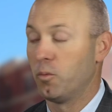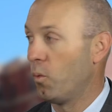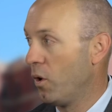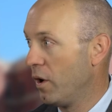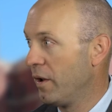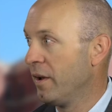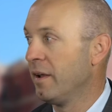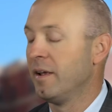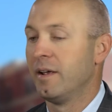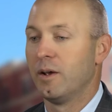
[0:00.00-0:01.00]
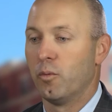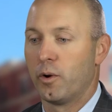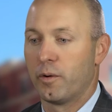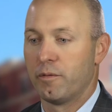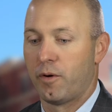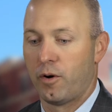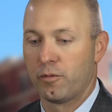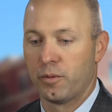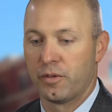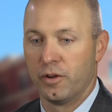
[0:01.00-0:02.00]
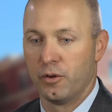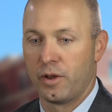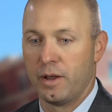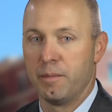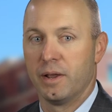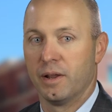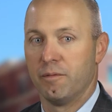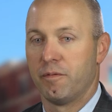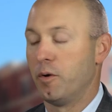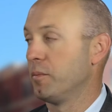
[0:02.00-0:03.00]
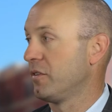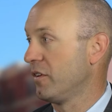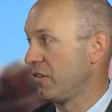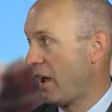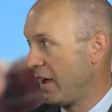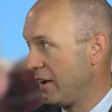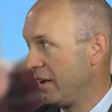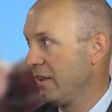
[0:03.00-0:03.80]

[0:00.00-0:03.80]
One, we're involved with the Leukemia and Lymphoma Society.